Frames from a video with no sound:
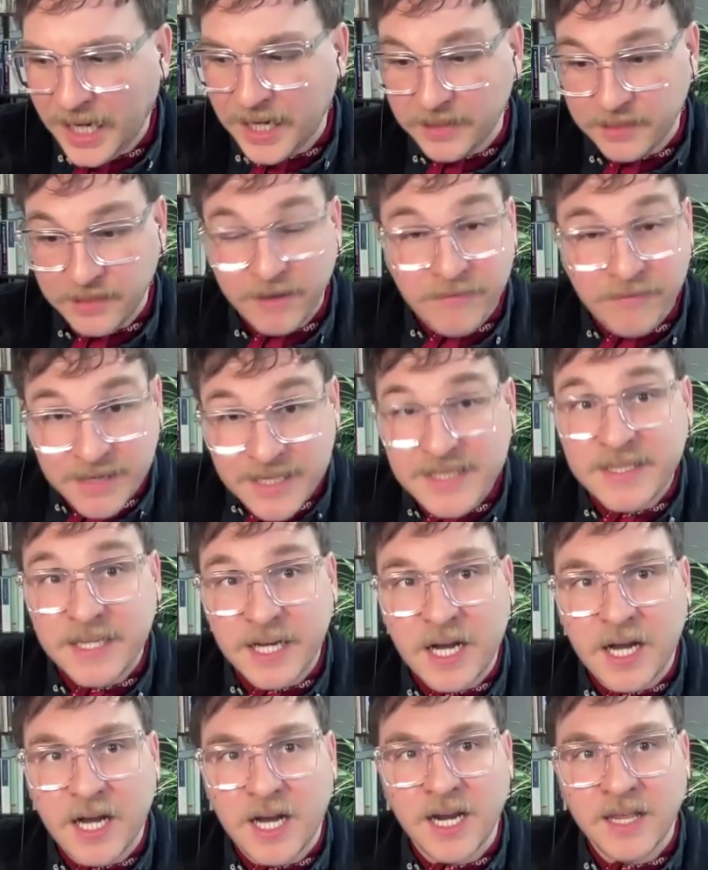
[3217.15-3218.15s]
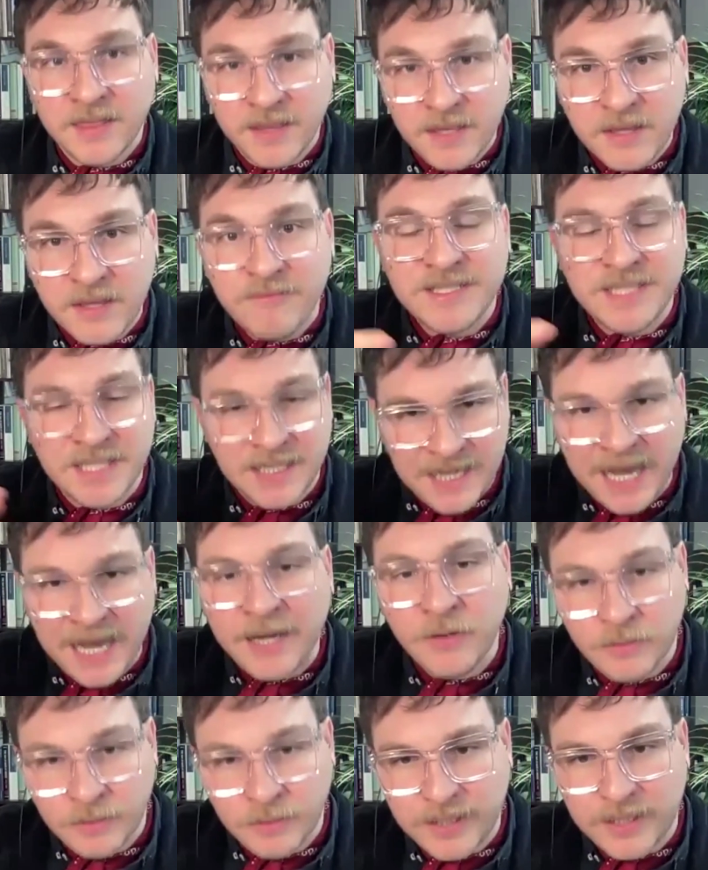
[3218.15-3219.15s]
there is, I think, there is a
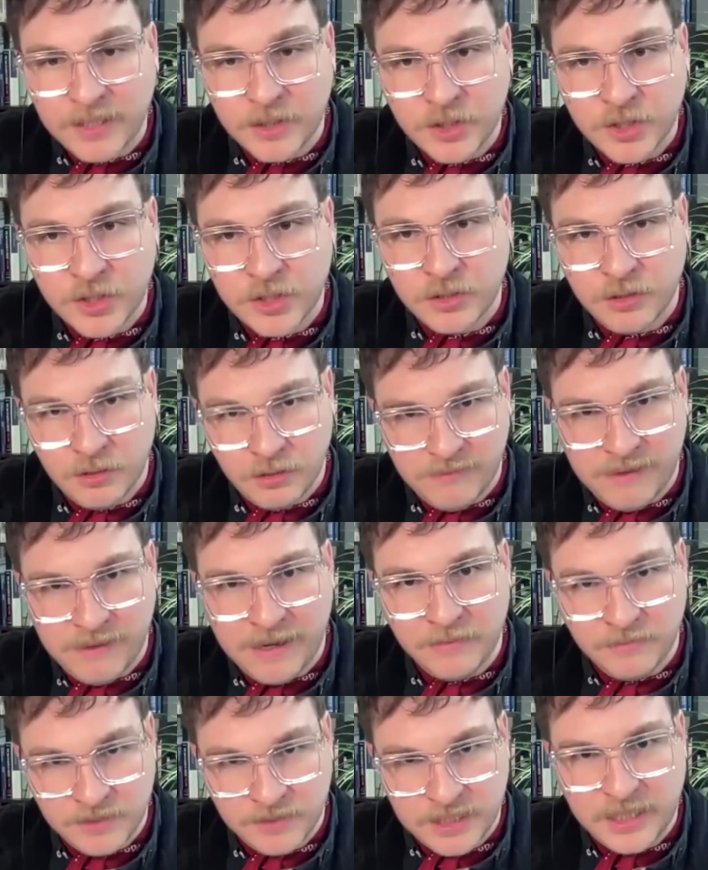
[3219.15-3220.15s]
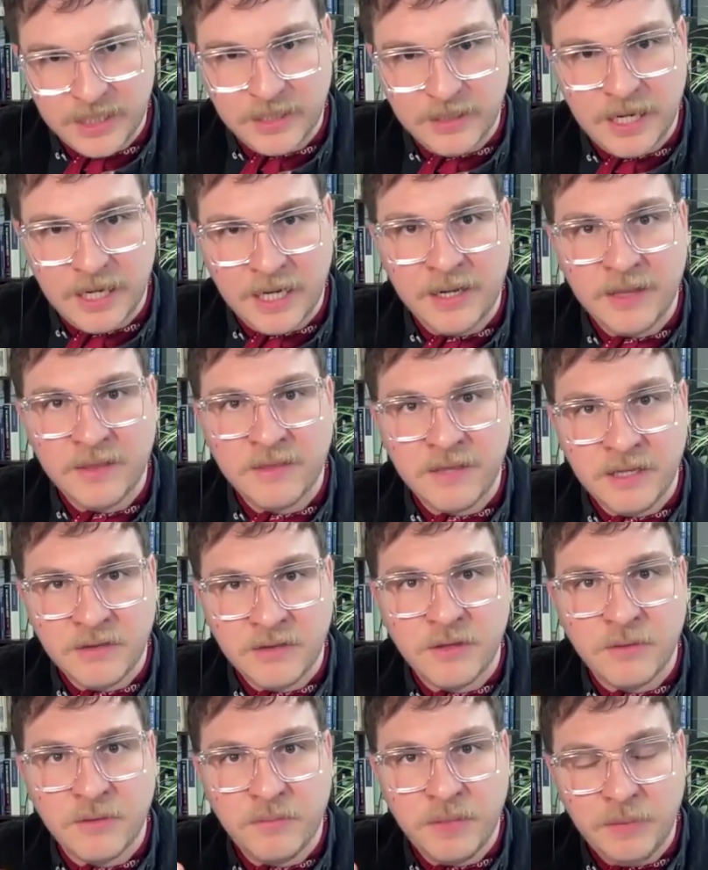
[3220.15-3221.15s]
language around it, and I think
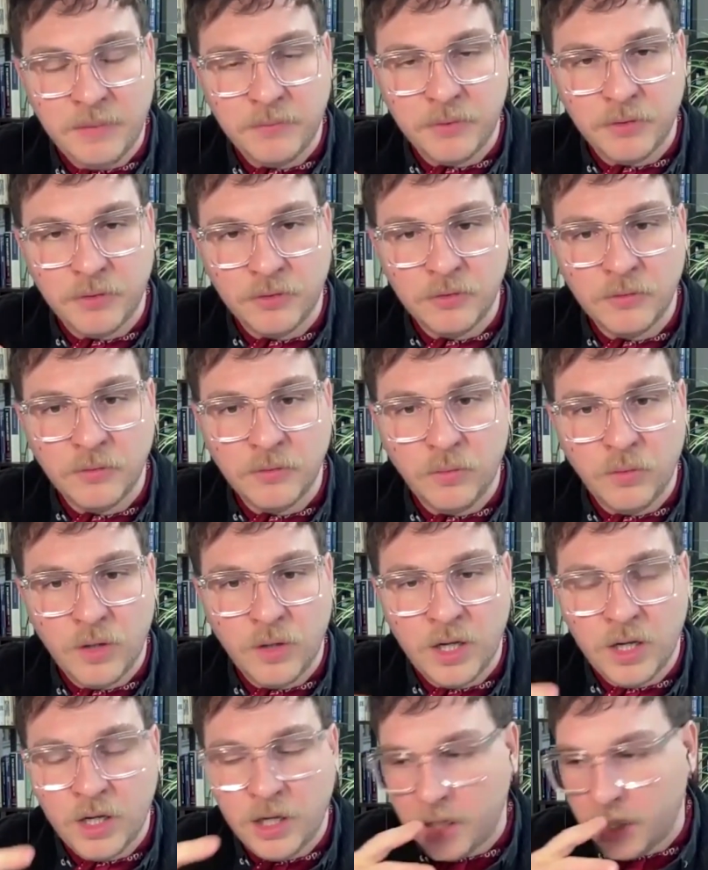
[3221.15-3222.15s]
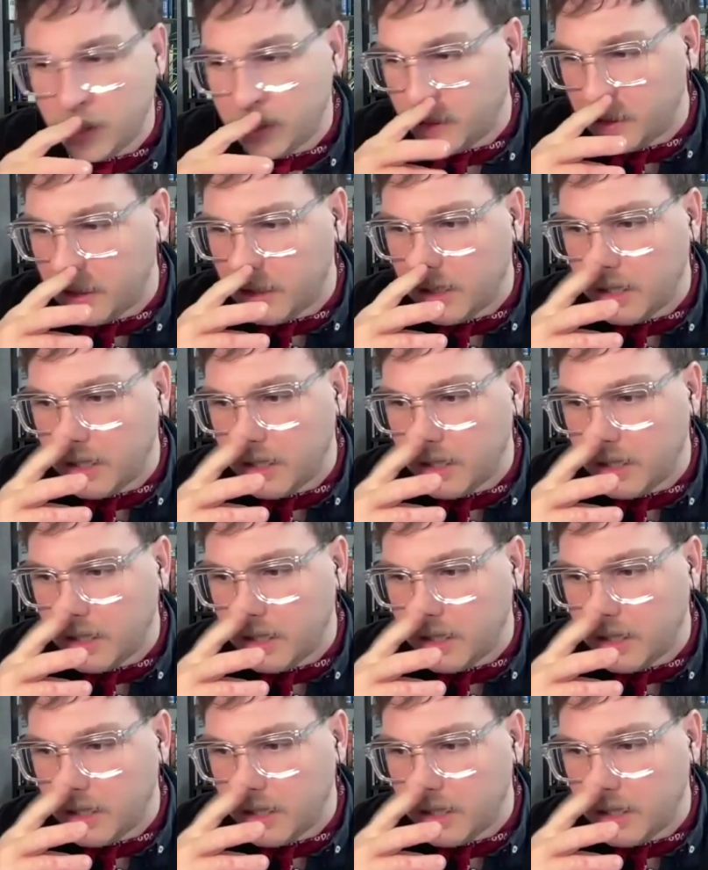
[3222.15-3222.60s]
that people were